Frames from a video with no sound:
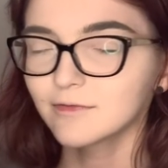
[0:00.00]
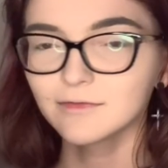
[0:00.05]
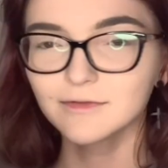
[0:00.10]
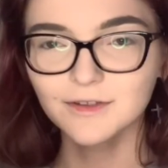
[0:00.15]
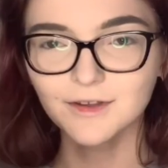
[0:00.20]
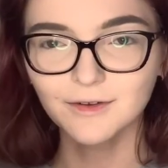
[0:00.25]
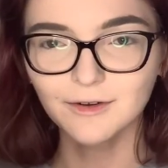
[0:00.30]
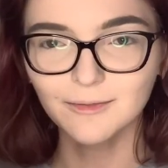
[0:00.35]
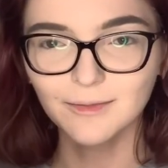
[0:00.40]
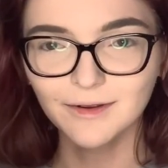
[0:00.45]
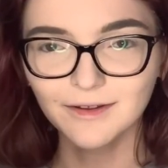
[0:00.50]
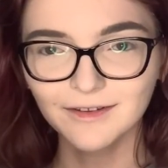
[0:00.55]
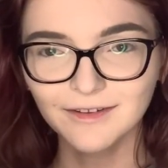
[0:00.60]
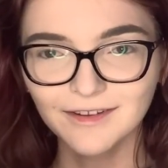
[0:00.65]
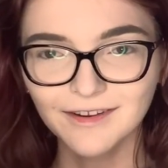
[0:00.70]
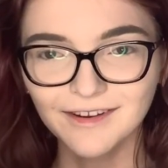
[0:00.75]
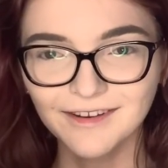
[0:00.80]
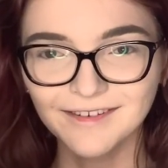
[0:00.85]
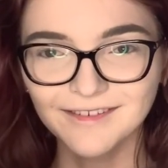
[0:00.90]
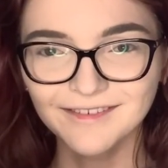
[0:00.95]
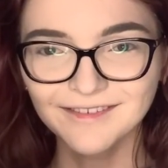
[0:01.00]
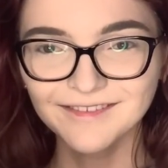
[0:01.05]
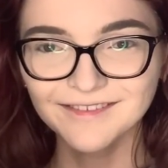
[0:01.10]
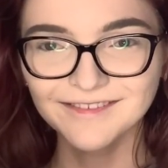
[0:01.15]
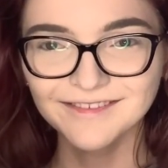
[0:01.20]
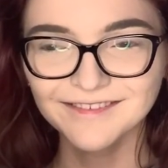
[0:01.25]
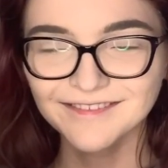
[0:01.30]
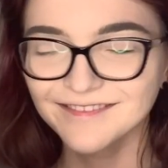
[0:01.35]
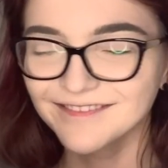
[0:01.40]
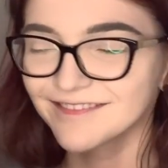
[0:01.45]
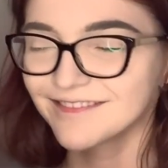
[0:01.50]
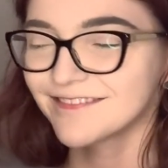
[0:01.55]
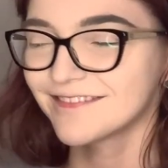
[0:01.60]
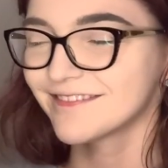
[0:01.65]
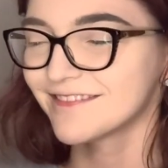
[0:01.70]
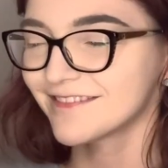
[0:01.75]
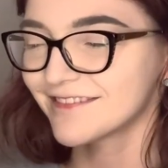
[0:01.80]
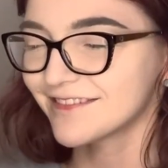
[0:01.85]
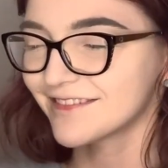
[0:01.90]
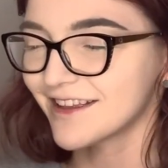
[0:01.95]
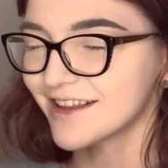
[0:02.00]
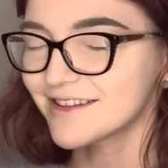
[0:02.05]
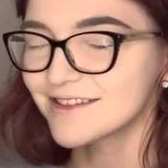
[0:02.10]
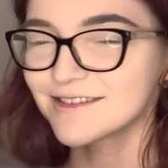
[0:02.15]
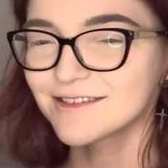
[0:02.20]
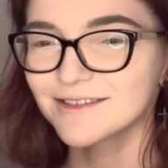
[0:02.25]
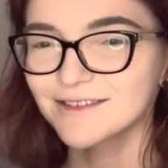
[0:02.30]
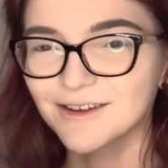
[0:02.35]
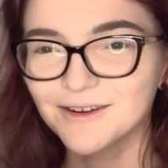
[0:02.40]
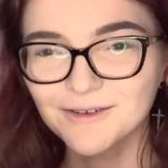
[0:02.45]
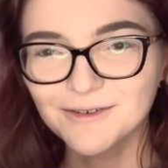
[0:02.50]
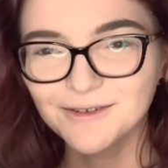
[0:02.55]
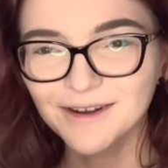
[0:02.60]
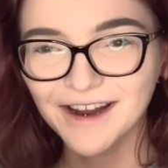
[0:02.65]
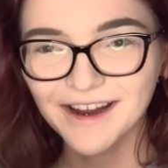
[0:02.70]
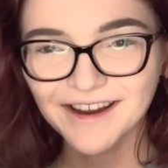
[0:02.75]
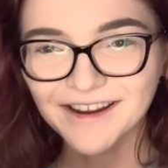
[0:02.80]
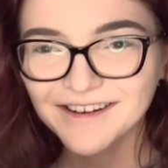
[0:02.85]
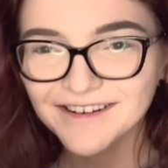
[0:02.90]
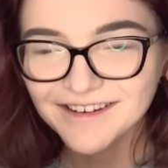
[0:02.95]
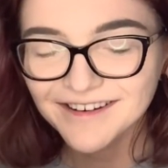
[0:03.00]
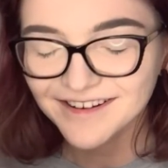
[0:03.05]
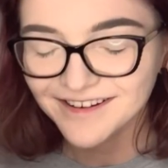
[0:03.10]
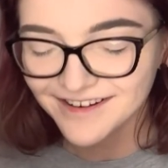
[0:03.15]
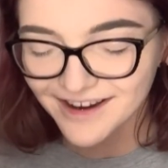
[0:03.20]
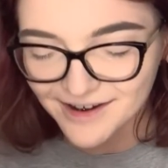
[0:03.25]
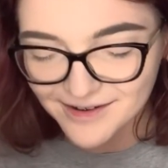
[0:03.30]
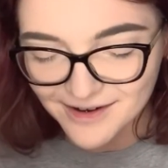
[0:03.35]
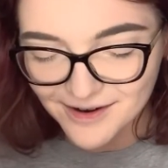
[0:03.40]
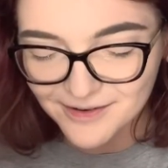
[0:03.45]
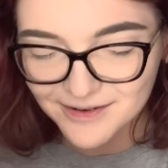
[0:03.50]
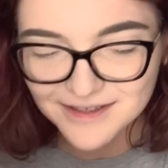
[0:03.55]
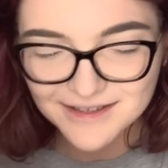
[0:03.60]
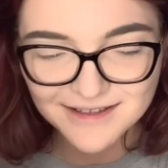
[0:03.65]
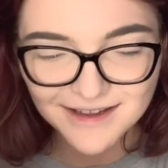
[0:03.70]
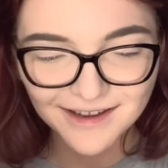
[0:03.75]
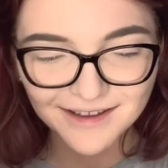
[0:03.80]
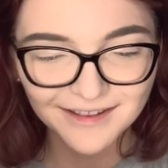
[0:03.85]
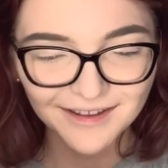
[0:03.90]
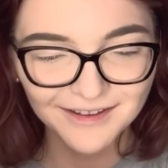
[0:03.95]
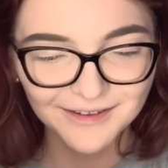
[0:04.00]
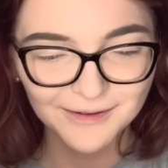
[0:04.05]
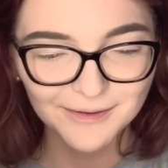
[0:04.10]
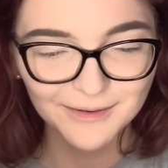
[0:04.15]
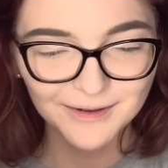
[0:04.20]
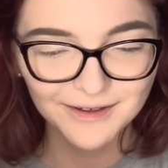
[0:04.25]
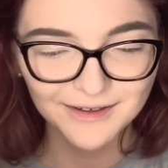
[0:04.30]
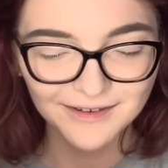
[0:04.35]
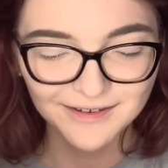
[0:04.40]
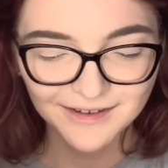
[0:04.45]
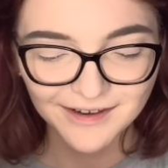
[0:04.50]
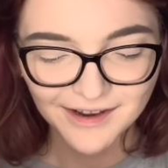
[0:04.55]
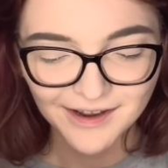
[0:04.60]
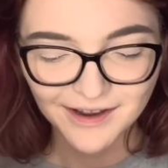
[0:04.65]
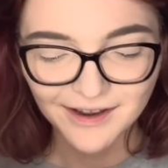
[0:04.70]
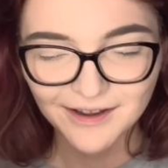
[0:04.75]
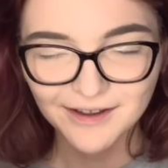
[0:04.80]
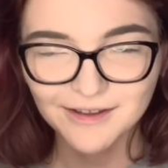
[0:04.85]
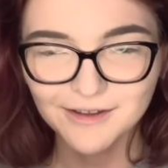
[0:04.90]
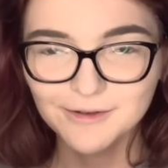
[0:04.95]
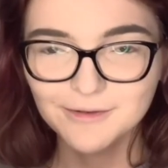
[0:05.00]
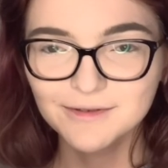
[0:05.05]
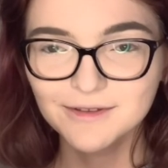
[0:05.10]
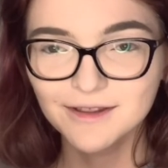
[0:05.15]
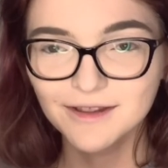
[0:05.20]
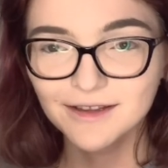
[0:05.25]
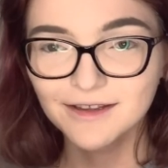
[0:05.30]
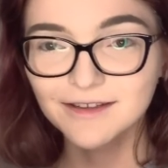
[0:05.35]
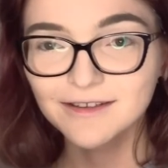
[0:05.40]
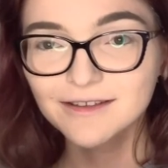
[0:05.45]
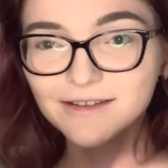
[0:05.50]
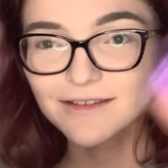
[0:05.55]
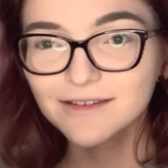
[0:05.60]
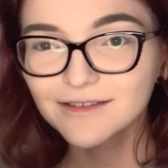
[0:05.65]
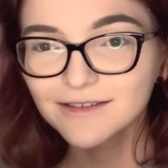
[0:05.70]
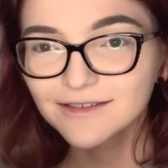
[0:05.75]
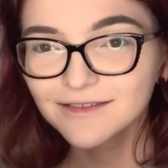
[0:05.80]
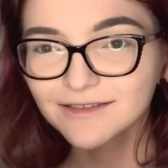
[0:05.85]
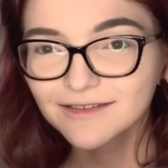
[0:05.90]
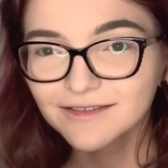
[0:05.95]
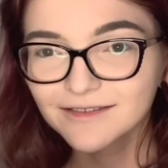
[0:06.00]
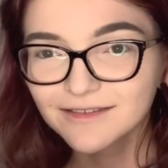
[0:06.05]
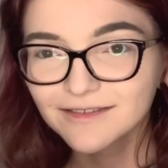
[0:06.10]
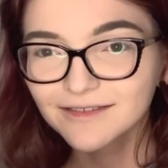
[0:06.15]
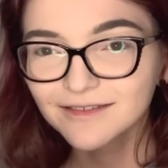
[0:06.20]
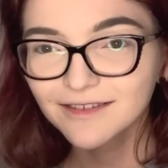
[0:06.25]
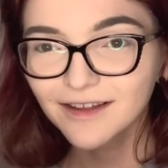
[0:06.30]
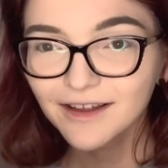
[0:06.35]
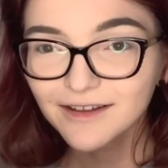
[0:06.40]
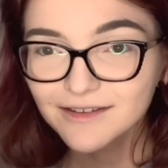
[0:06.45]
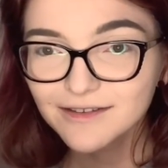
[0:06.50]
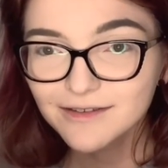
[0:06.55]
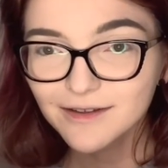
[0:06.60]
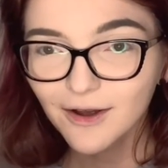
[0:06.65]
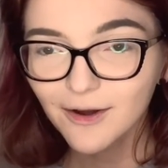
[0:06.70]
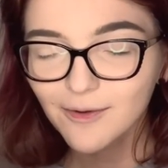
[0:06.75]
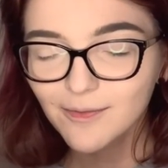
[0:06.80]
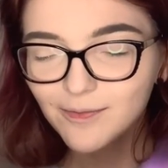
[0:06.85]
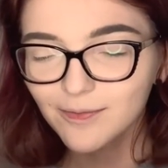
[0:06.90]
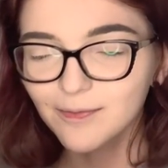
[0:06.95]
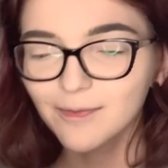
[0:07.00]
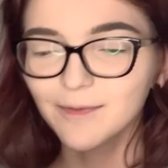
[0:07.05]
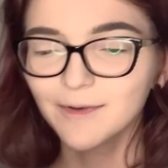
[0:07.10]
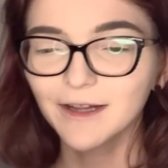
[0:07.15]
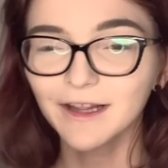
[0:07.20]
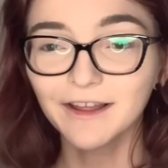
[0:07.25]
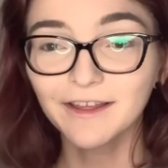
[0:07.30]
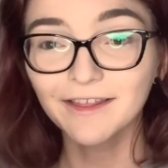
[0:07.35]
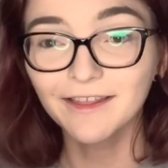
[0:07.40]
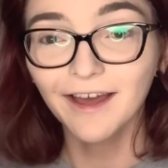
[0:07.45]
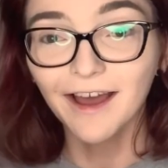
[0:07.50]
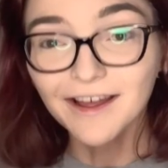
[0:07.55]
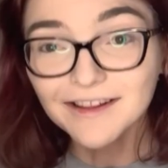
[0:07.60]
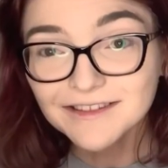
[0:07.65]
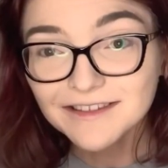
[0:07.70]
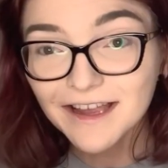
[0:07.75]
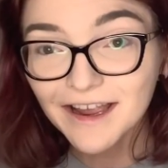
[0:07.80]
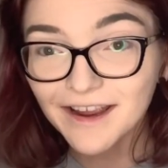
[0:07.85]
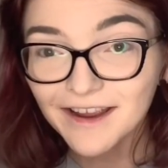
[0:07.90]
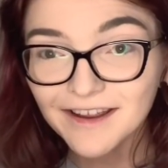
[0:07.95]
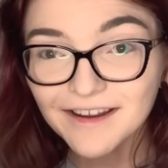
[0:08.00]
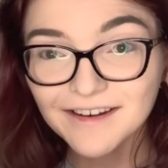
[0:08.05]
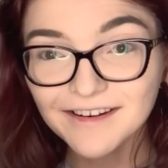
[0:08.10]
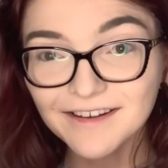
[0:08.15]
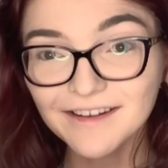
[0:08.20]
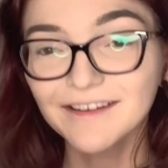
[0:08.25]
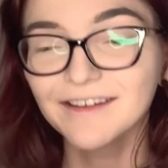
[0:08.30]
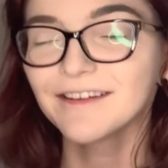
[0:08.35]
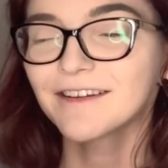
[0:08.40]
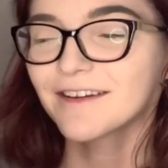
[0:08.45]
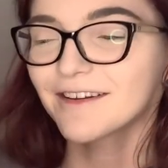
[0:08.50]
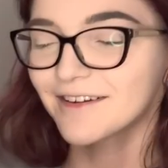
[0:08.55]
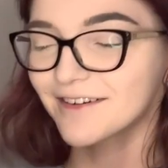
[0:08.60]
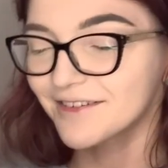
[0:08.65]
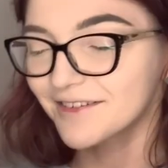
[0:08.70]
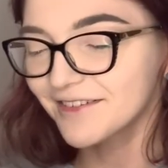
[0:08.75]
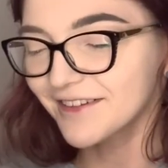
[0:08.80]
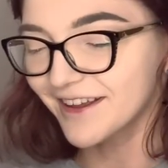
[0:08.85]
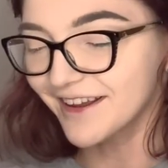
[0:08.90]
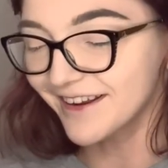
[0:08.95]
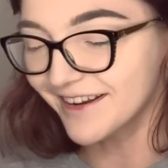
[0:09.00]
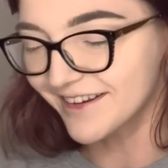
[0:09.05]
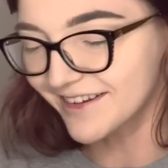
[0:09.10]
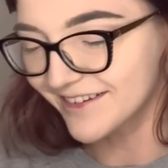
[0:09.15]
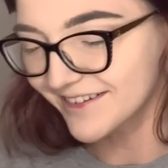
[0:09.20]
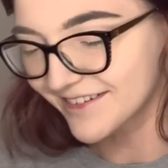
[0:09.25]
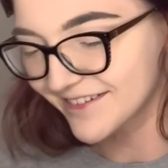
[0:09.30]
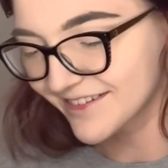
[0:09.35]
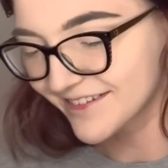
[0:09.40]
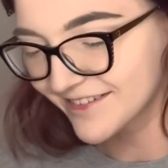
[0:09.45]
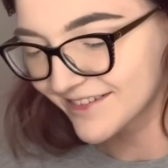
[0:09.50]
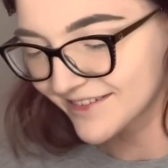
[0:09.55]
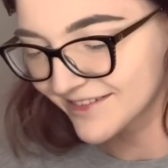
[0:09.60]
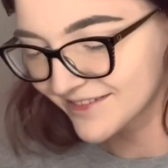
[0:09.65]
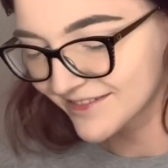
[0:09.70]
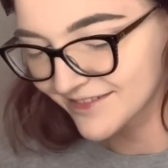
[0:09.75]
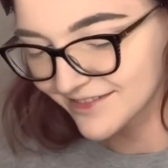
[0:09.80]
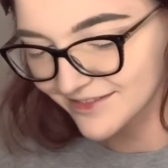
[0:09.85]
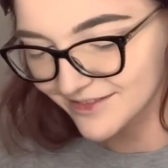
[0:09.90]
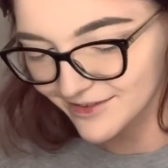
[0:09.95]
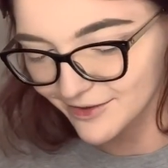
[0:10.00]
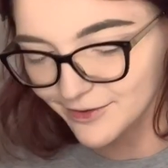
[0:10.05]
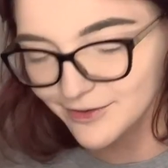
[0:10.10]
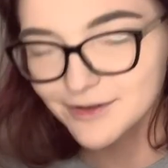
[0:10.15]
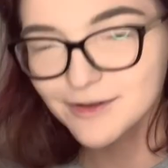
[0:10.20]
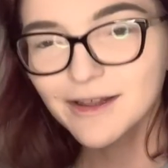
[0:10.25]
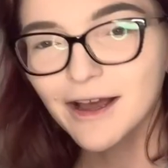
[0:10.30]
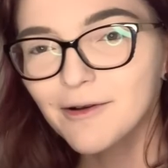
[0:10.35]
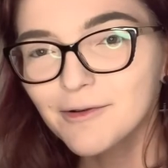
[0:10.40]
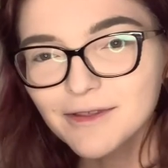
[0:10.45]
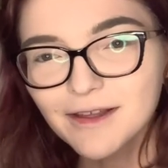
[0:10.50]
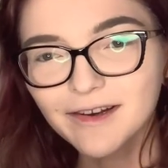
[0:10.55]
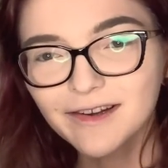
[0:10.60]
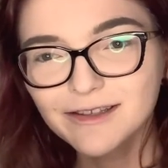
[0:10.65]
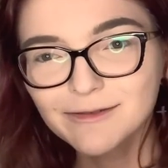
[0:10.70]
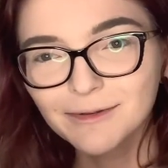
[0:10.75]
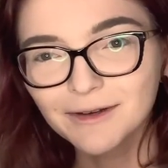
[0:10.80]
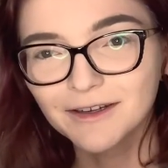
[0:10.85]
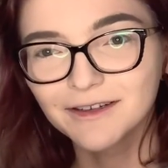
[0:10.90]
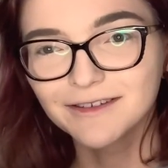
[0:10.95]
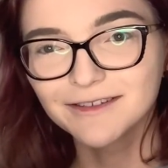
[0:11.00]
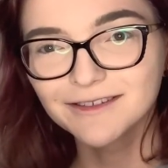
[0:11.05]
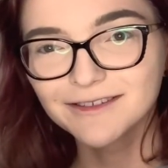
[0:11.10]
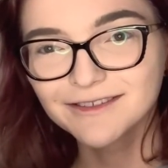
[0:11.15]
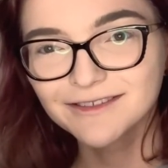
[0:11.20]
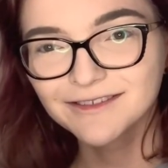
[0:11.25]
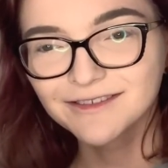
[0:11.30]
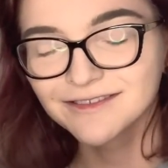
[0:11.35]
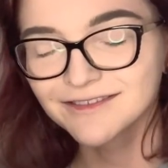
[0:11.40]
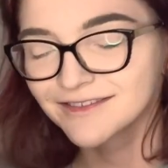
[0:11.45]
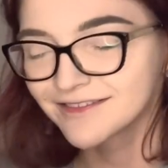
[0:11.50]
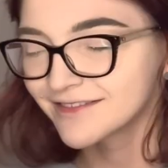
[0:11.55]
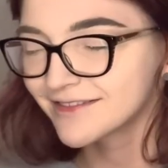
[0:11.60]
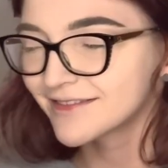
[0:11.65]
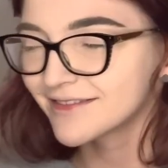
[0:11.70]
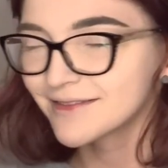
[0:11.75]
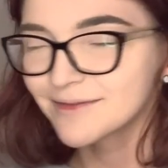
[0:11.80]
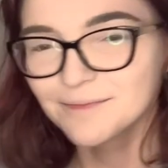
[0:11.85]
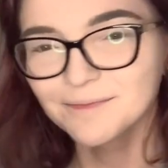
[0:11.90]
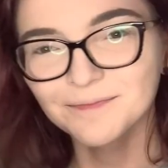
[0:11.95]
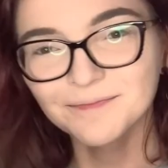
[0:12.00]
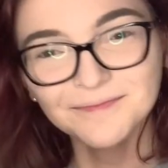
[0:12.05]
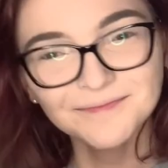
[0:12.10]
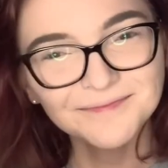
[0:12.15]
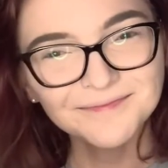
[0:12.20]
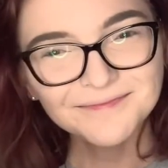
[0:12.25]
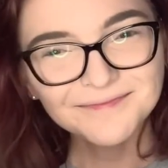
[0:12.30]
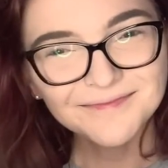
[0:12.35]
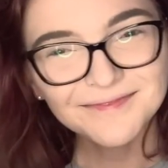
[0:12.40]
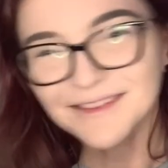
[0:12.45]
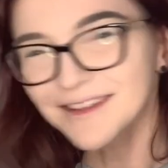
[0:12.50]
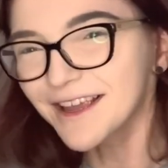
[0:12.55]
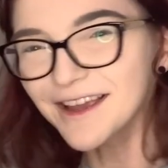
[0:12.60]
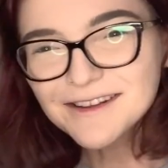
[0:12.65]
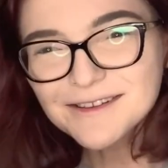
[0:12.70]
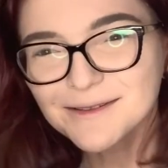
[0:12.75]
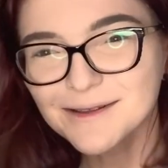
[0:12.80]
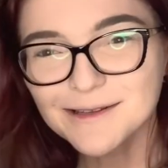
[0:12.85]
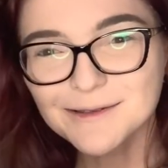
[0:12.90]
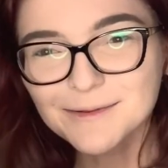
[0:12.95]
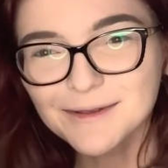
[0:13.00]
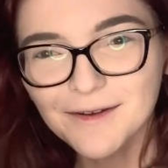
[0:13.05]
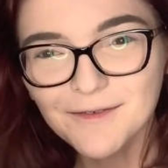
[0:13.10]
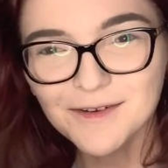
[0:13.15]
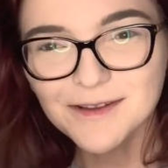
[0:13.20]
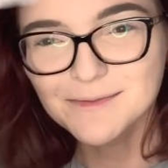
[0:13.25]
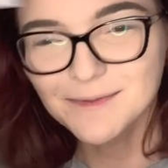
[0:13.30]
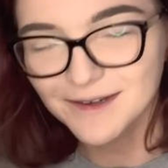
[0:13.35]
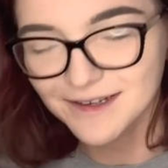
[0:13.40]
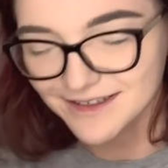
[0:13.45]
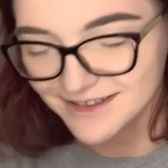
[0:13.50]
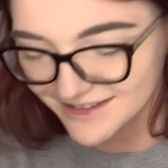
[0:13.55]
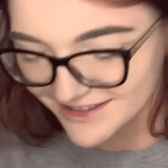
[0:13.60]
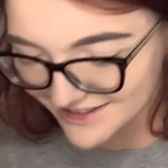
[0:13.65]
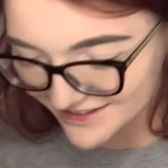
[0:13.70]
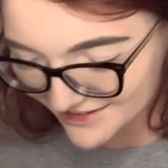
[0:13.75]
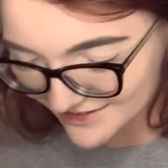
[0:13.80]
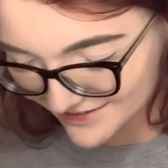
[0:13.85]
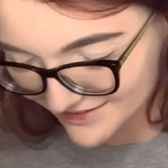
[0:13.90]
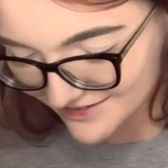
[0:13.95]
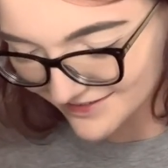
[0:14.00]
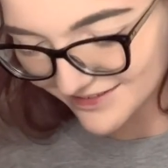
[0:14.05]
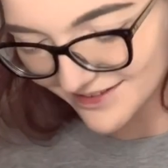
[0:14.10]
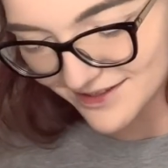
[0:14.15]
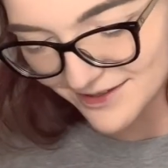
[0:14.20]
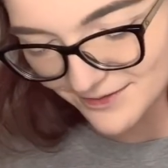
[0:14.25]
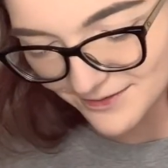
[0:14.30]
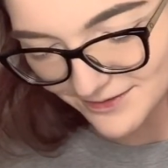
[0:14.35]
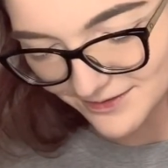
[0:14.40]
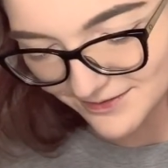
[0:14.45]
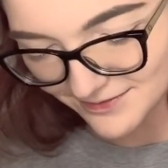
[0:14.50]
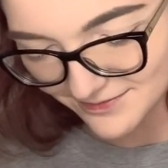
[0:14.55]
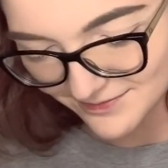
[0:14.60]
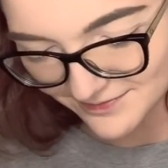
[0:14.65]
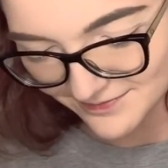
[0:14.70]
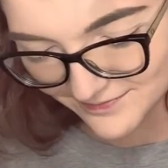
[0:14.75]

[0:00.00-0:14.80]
so it'll be clean that's so handy i know it said like you can use this and soap but like that's handy you know like you can do that with any sponge you can't do this with every sponge it's cool